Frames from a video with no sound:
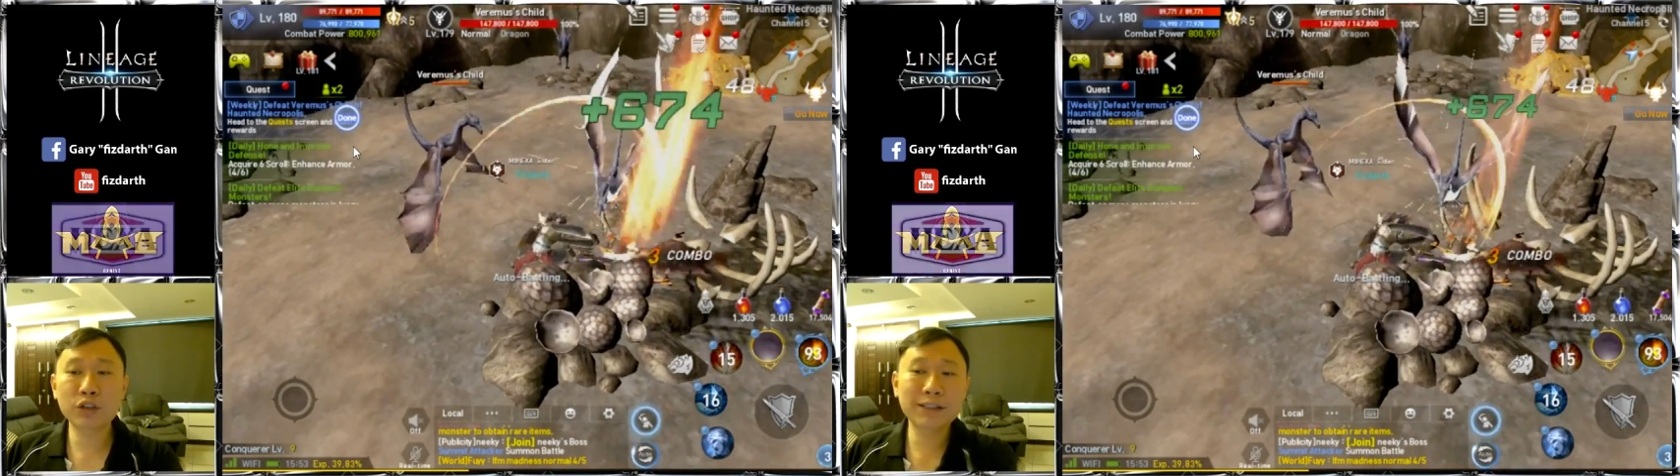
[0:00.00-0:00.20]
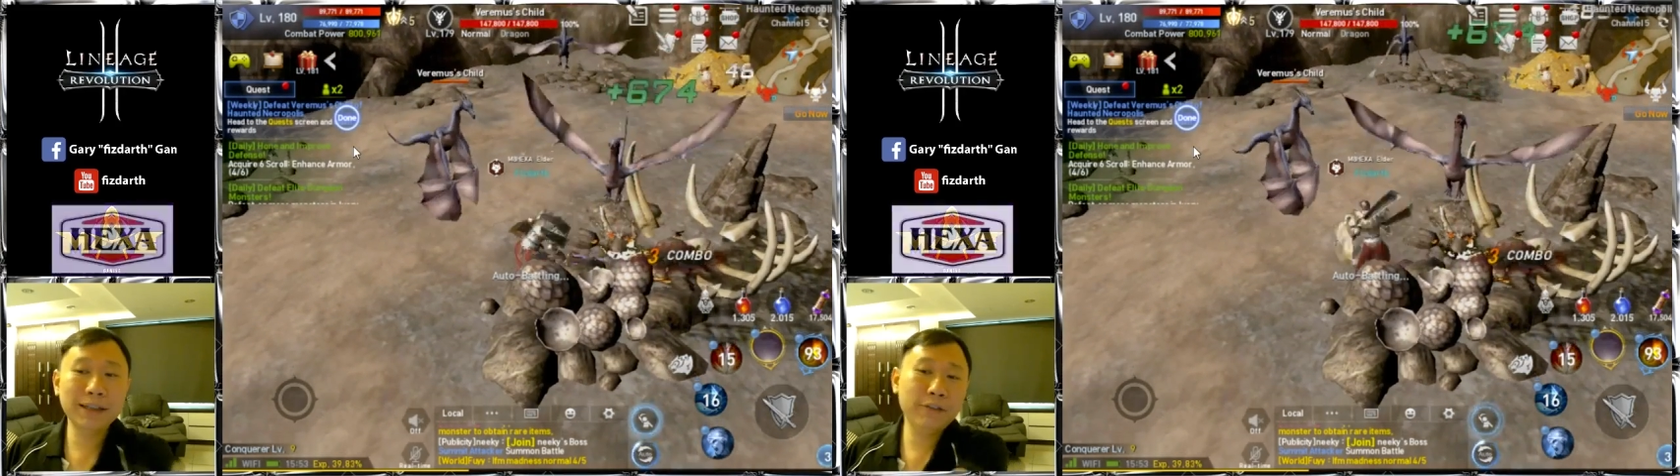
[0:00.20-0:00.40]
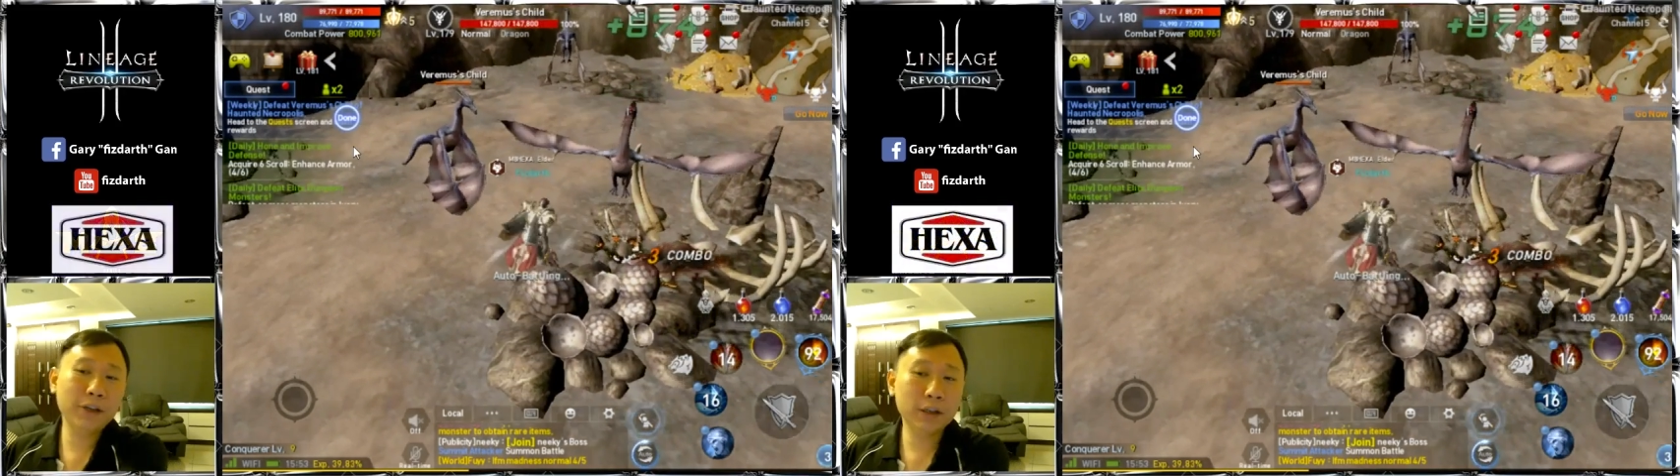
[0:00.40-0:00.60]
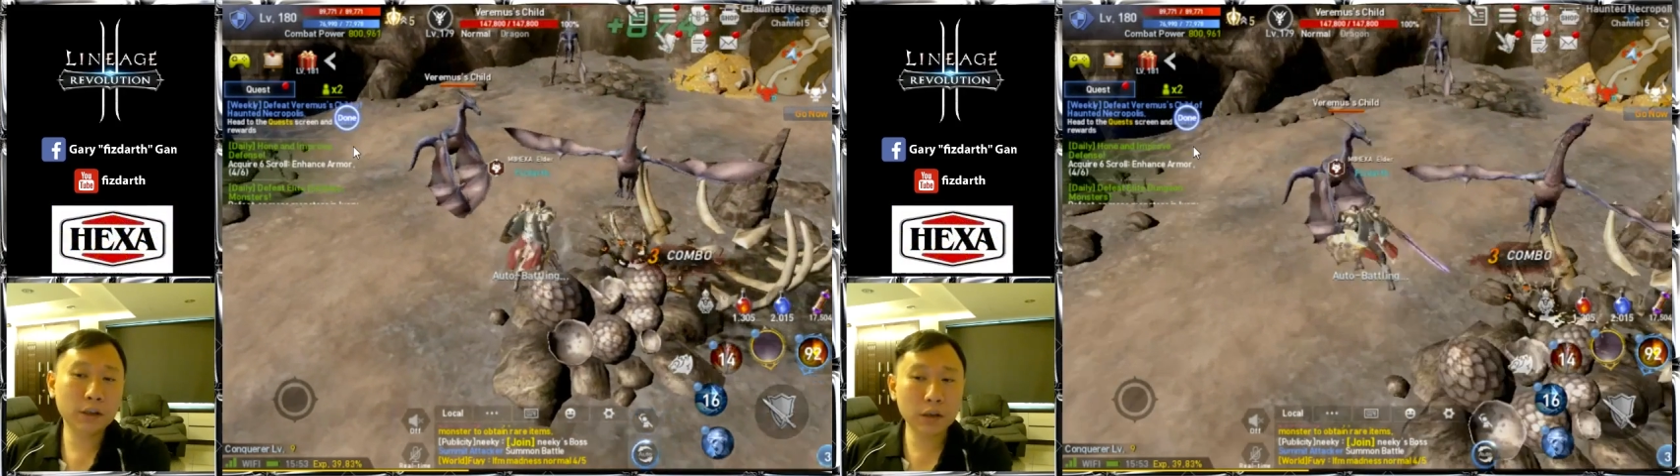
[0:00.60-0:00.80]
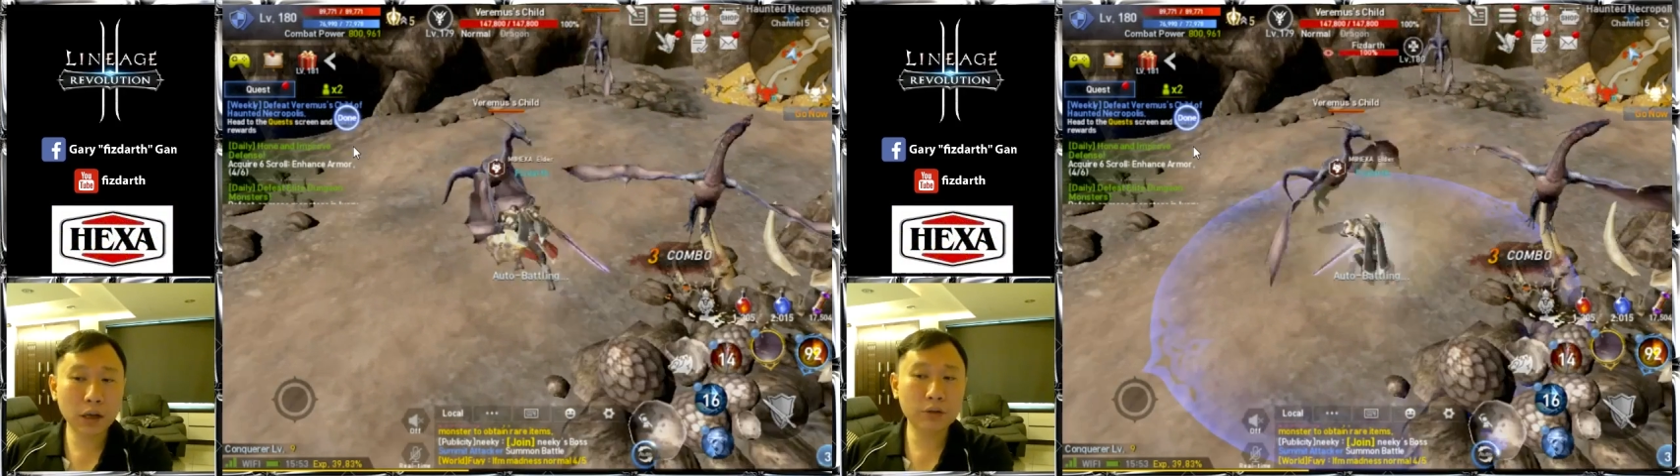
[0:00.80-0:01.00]
just leave
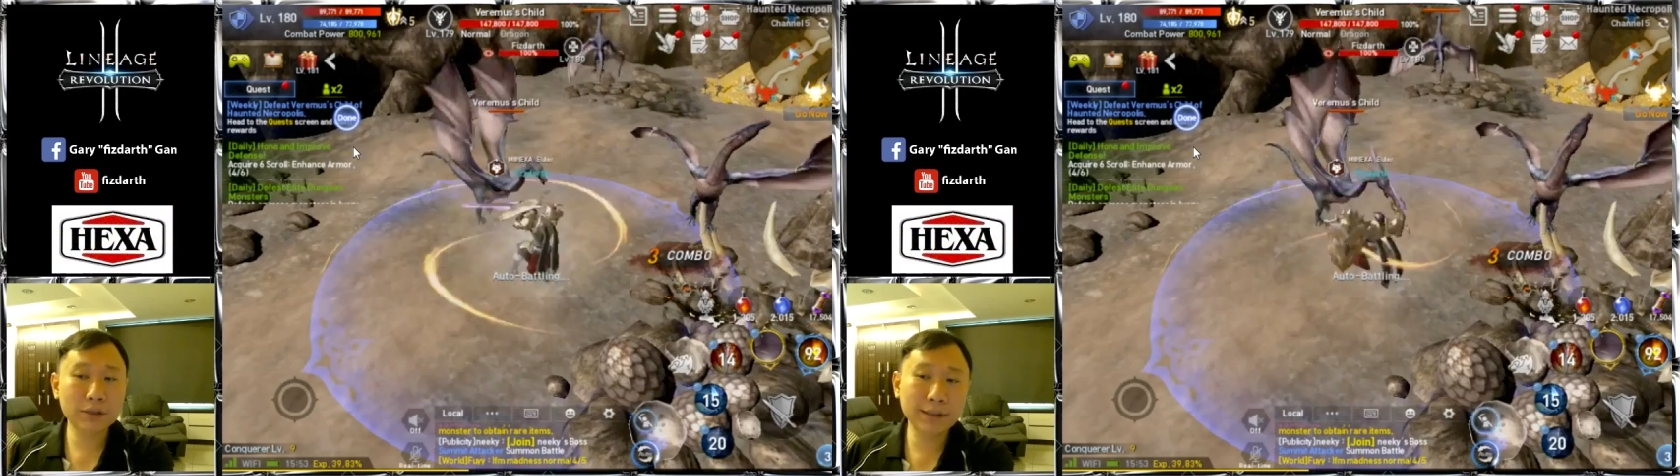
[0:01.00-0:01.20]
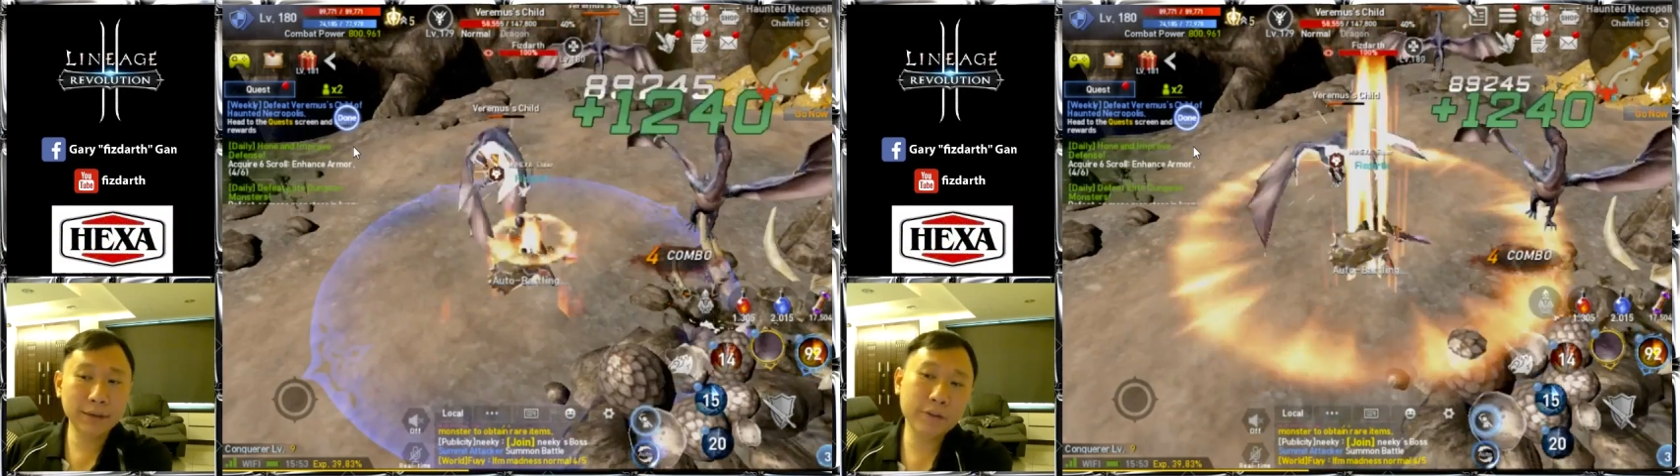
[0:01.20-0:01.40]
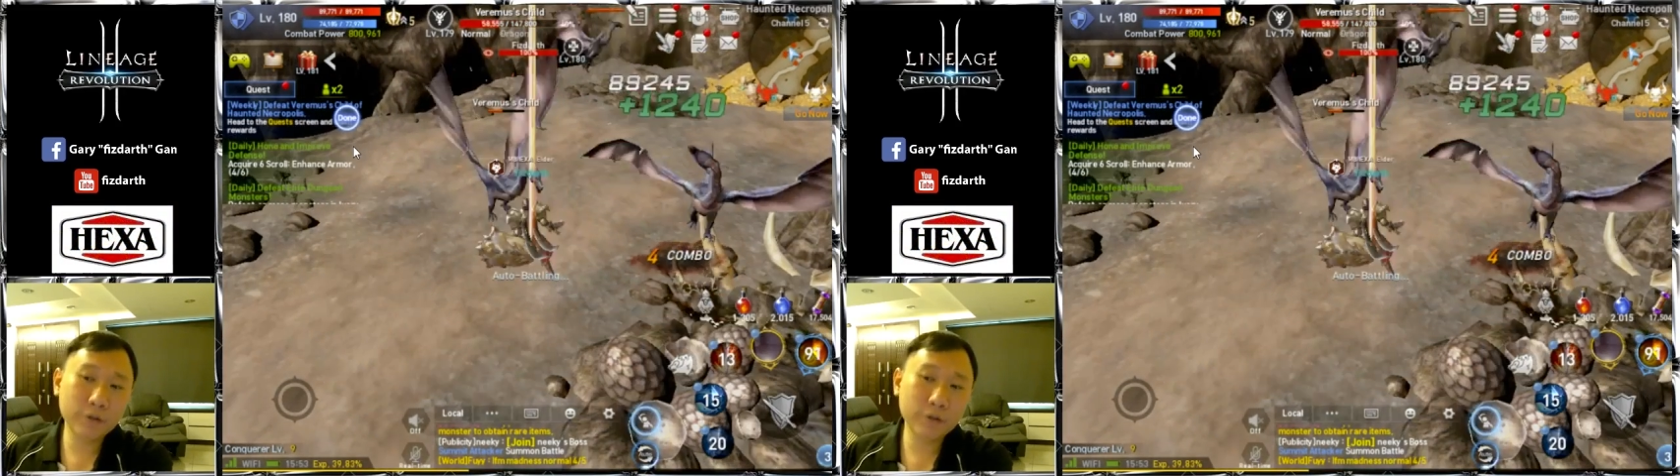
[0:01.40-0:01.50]
it